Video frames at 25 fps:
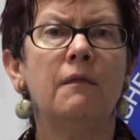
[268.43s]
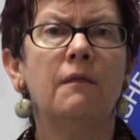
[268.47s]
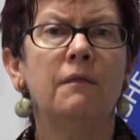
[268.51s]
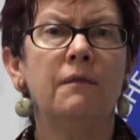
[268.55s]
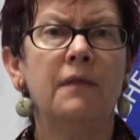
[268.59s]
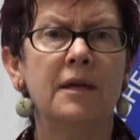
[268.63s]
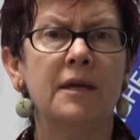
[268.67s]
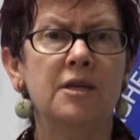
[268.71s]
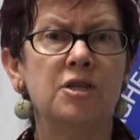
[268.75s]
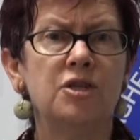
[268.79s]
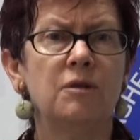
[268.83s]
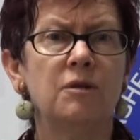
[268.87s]

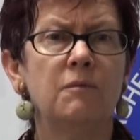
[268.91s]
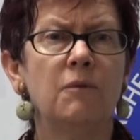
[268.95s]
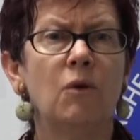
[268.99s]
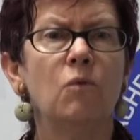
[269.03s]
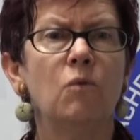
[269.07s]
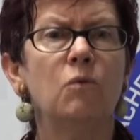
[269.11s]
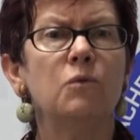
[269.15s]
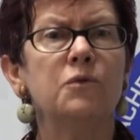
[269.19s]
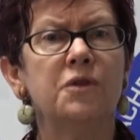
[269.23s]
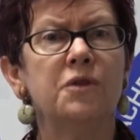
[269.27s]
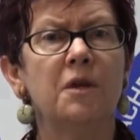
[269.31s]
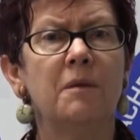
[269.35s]
They should
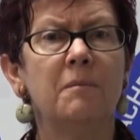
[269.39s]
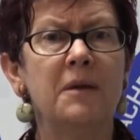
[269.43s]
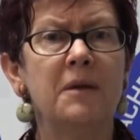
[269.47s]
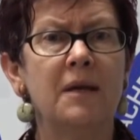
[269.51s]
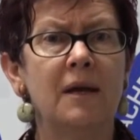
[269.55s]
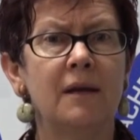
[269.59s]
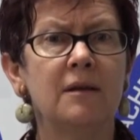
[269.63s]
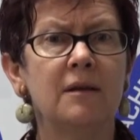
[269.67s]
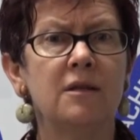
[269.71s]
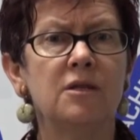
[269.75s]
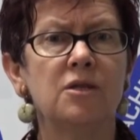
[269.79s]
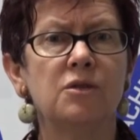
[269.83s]
also be
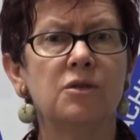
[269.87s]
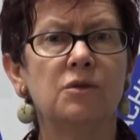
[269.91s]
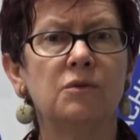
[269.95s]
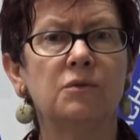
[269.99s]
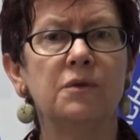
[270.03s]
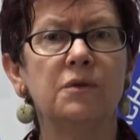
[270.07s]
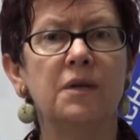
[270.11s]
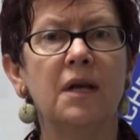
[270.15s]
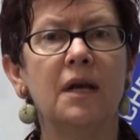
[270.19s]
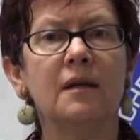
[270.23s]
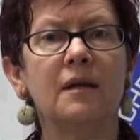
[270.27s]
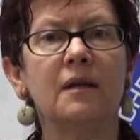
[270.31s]

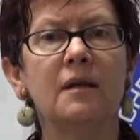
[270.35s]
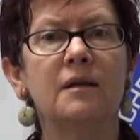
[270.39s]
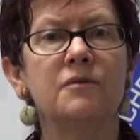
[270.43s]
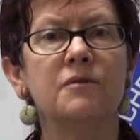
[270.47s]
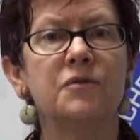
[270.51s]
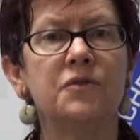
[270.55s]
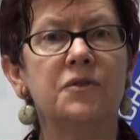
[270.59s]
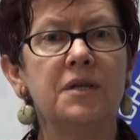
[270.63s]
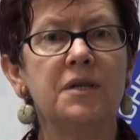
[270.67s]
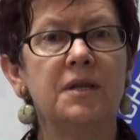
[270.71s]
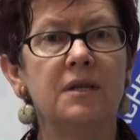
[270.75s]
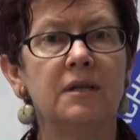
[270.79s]
understood and
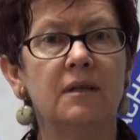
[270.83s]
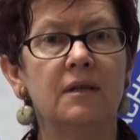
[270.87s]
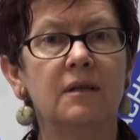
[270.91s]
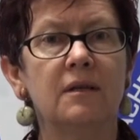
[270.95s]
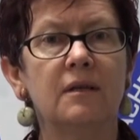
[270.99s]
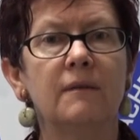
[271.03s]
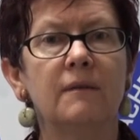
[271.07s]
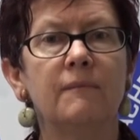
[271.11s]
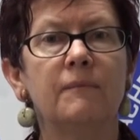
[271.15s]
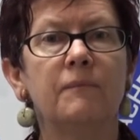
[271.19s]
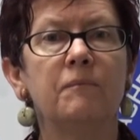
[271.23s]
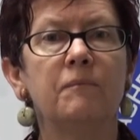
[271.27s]

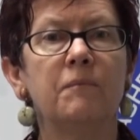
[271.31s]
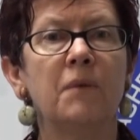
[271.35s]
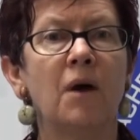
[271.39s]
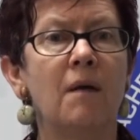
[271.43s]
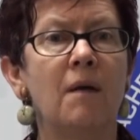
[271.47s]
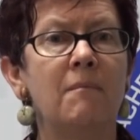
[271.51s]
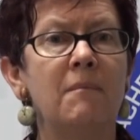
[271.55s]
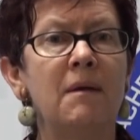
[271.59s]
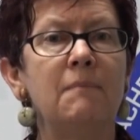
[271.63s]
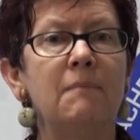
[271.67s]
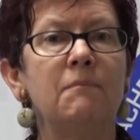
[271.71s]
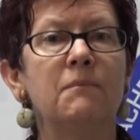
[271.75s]
considered
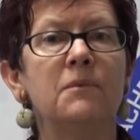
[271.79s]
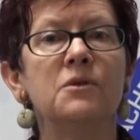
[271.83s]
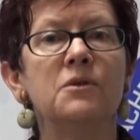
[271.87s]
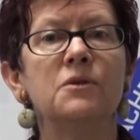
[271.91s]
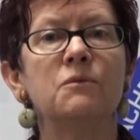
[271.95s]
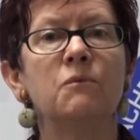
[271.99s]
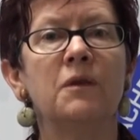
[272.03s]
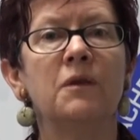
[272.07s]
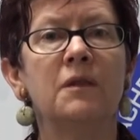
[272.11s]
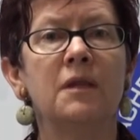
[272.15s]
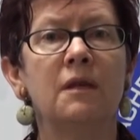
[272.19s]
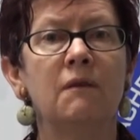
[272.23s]
by
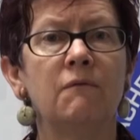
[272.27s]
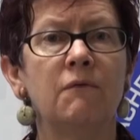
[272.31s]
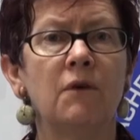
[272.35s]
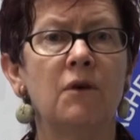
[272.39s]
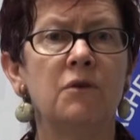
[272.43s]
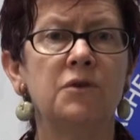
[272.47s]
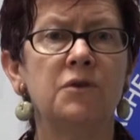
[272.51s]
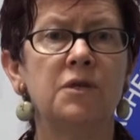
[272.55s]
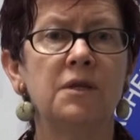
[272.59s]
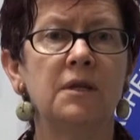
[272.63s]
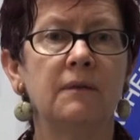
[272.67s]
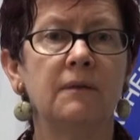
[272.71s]
members when they're
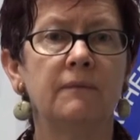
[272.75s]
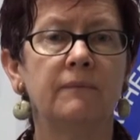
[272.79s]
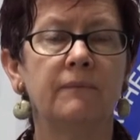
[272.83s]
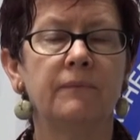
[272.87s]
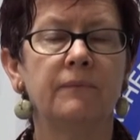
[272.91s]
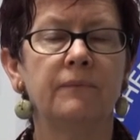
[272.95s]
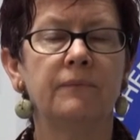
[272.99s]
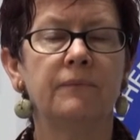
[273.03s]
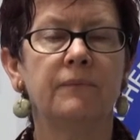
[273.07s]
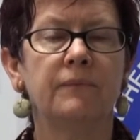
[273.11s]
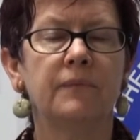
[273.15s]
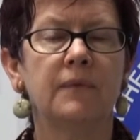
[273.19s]
voting.
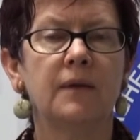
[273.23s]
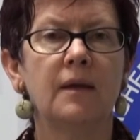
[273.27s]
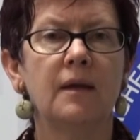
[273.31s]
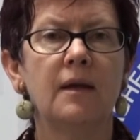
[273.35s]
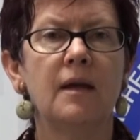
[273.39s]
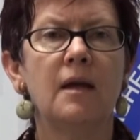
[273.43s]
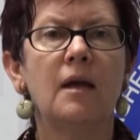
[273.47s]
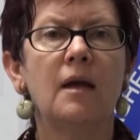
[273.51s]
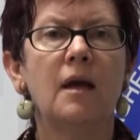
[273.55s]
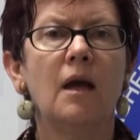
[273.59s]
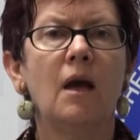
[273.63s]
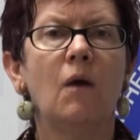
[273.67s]

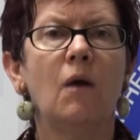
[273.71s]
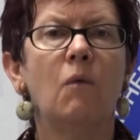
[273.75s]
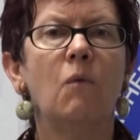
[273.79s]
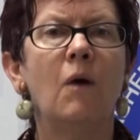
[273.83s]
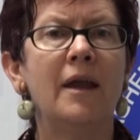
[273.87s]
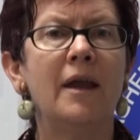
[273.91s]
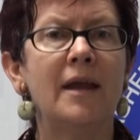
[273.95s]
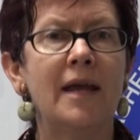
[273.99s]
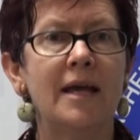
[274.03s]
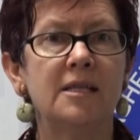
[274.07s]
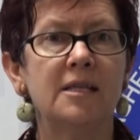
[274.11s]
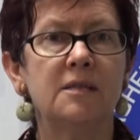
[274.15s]

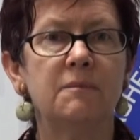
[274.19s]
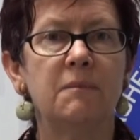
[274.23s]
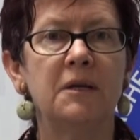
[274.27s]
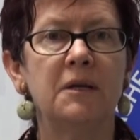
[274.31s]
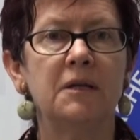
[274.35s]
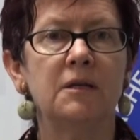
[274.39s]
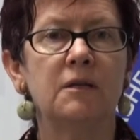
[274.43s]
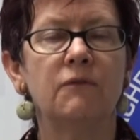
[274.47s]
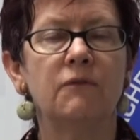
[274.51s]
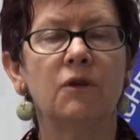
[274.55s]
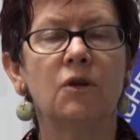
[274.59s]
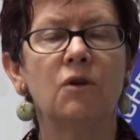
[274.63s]
One
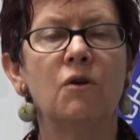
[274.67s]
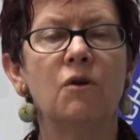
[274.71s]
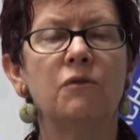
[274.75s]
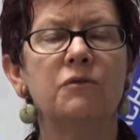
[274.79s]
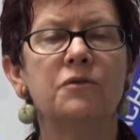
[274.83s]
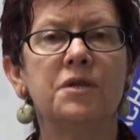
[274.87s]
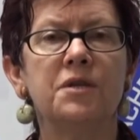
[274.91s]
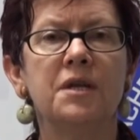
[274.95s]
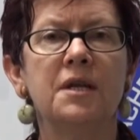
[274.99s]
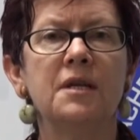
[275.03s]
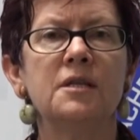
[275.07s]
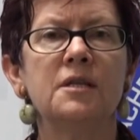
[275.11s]
aspect of the
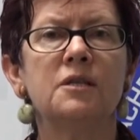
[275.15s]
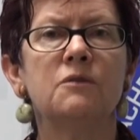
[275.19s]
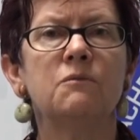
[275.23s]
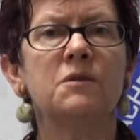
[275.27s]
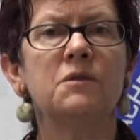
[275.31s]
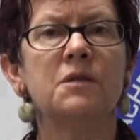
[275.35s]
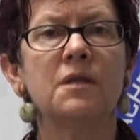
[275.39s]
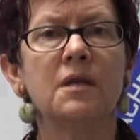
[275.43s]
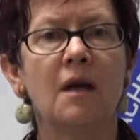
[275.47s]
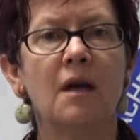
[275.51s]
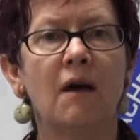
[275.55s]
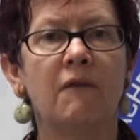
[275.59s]
context
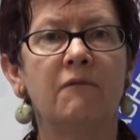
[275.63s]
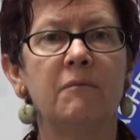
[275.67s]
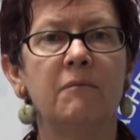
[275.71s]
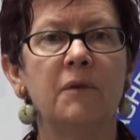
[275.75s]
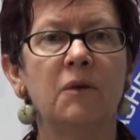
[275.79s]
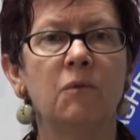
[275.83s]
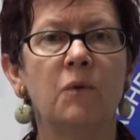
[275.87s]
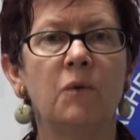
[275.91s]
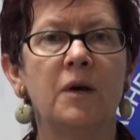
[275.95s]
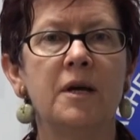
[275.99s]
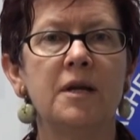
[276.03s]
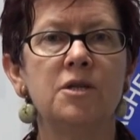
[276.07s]
was the
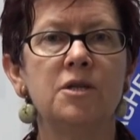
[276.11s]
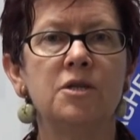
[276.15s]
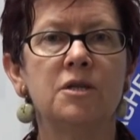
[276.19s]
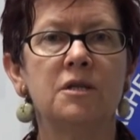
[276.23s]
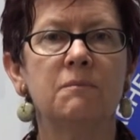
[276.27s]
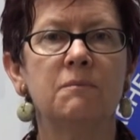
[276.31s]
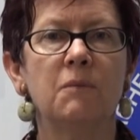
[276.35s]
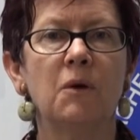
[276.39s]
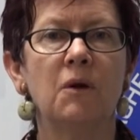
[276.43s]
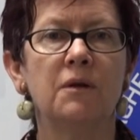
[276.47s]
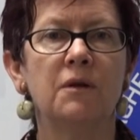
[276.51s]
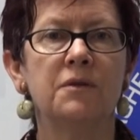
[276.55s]
government
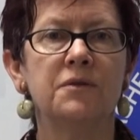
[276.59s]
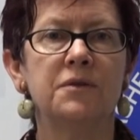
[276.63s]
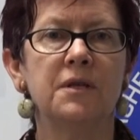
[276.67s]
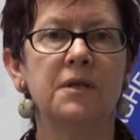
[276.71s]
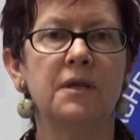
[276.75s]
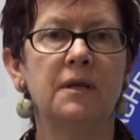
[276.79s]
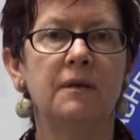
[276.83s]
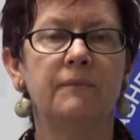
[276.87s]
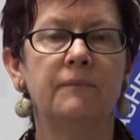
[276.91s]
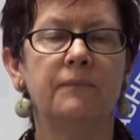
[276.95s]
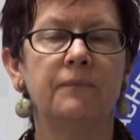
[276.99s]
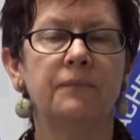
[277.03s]
wages
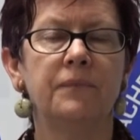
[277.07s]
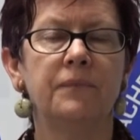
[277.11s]
policy.